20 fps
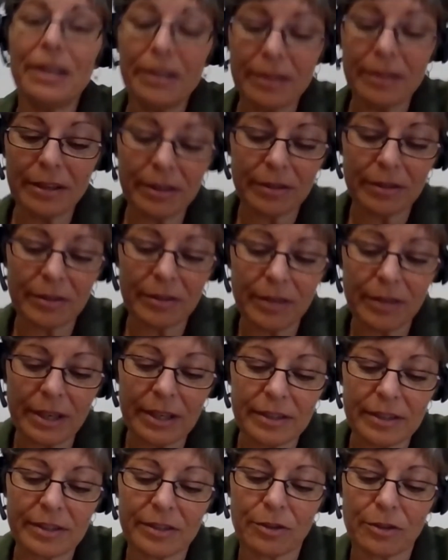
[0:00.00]
that
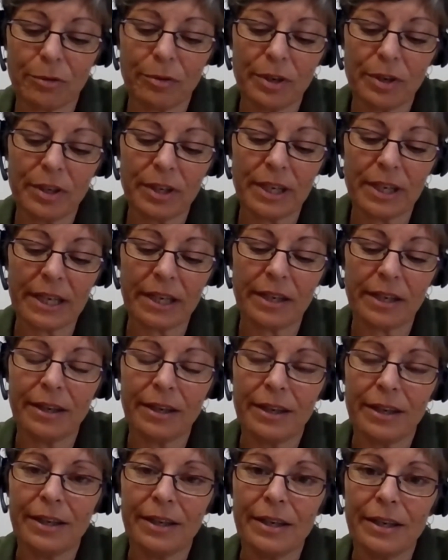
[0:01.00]
historically,
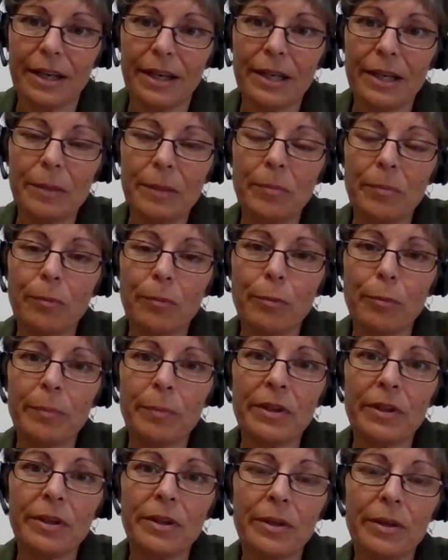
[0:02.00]

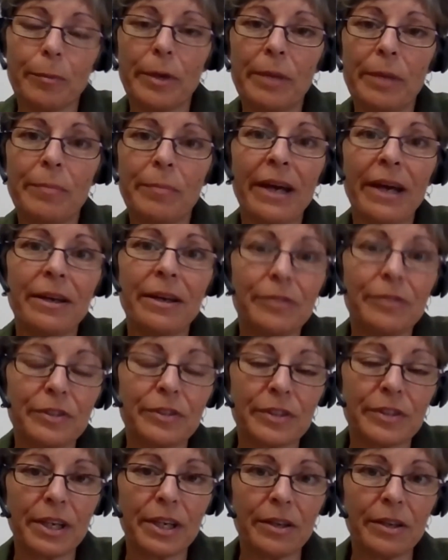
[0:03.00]
women that we may have
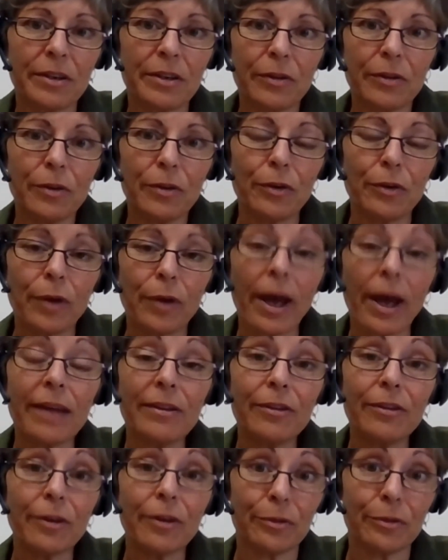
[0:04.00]
seen who
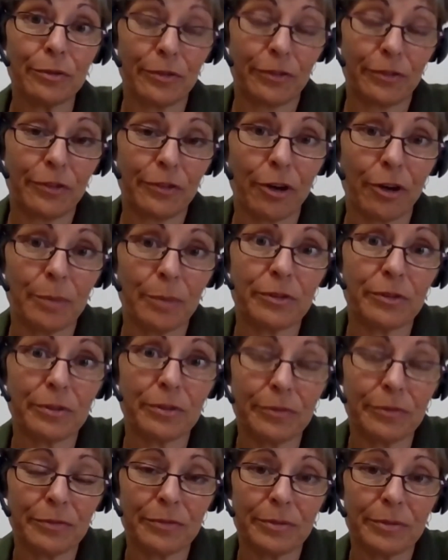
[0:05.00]
had those types
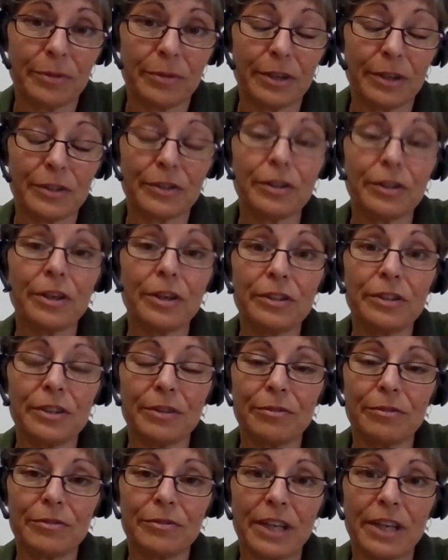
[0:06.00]
of
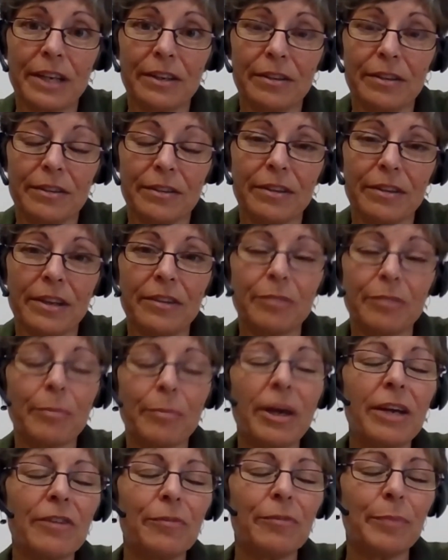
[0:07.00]
assertive tendencies
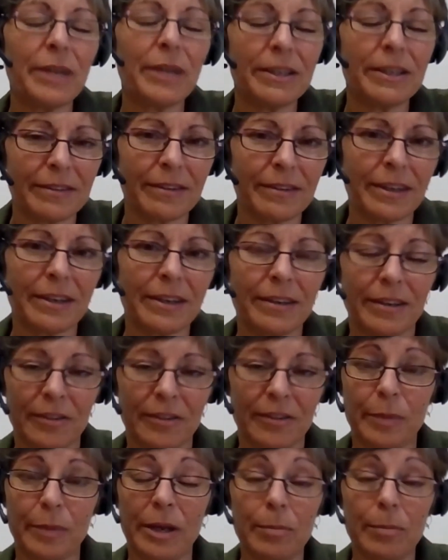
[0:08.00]
may have been seen
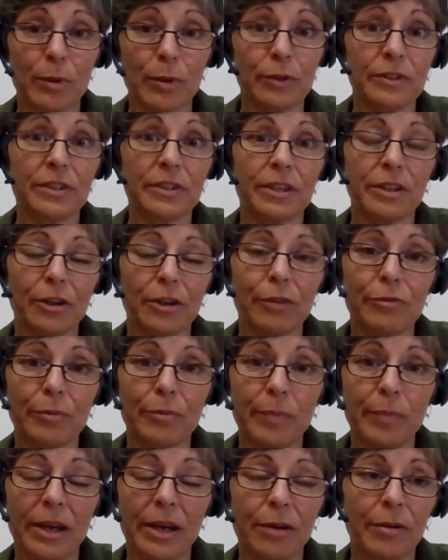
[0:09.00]
as being bossy and
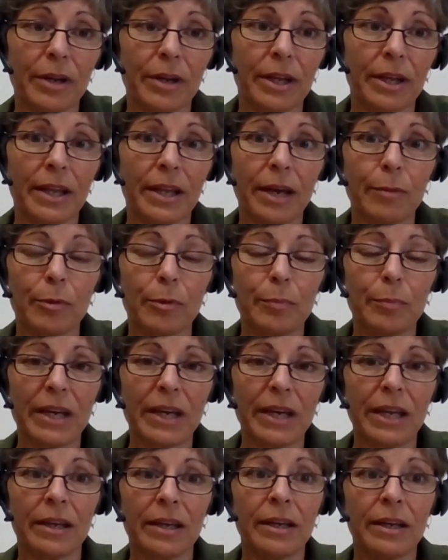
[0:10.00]
overbearing, and they were
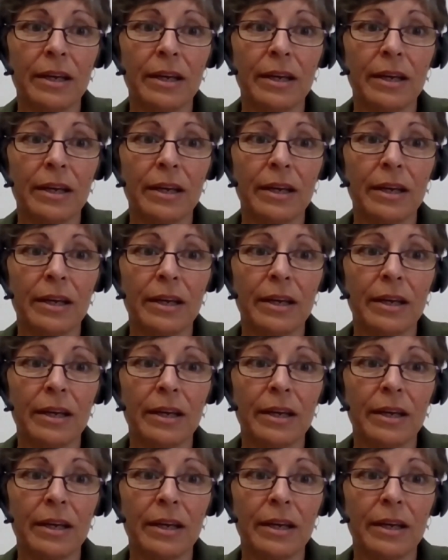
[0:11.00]
being,